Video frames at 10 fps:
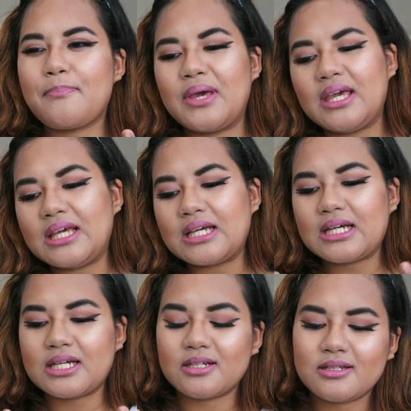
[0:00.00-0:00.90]
pink
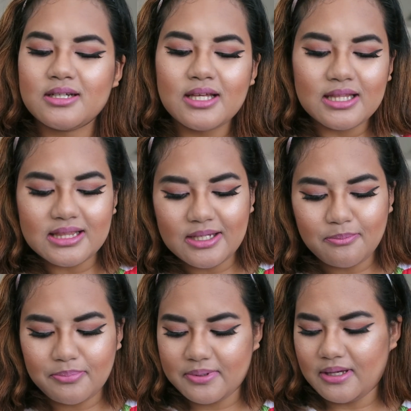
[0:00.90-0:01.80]

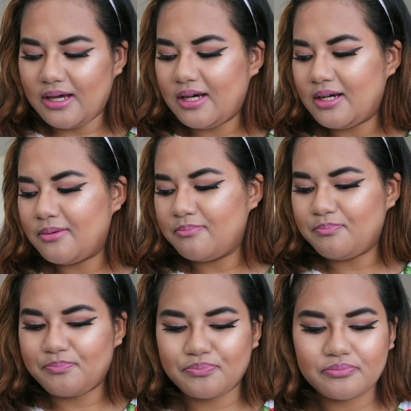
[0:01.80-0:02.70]
lip.
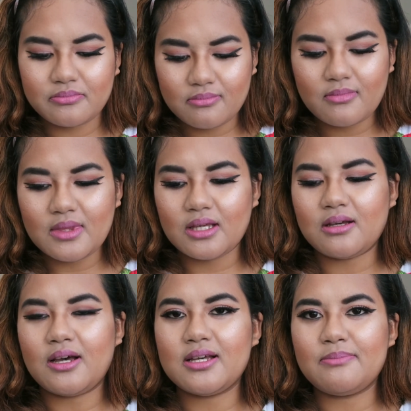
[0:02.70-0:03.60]
I
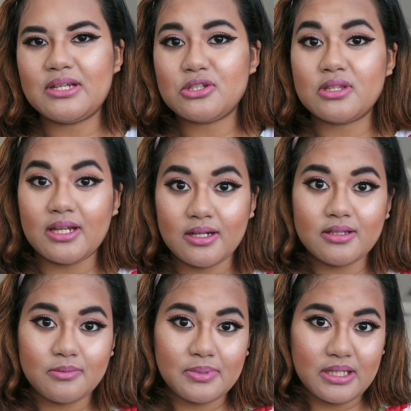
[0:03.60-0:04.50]
mentioned that
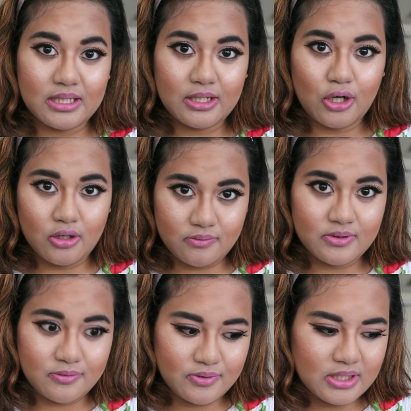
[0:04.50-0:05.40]
at the beginning
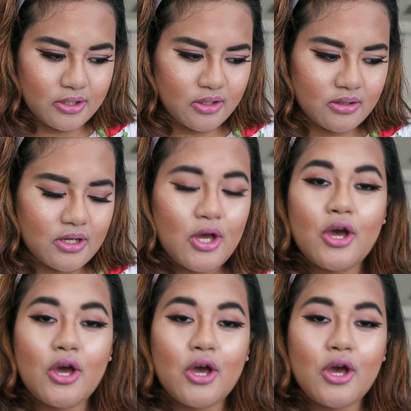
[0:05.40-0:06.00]
of the video.